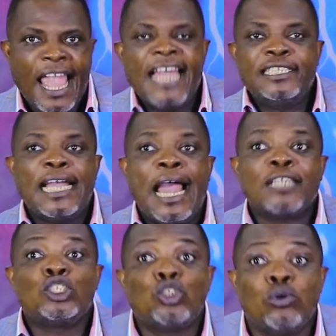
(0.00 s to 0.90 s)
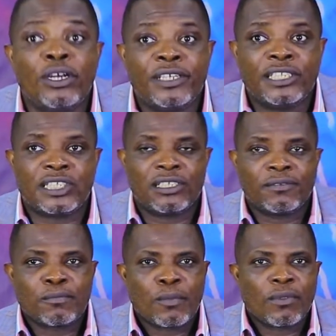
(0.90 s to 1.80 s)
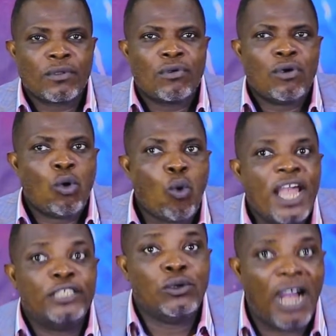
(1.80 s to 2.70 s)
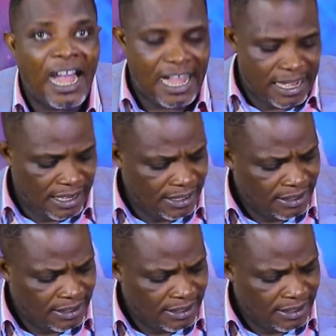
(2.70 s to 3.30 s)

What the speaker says: and there are jewelries where you are.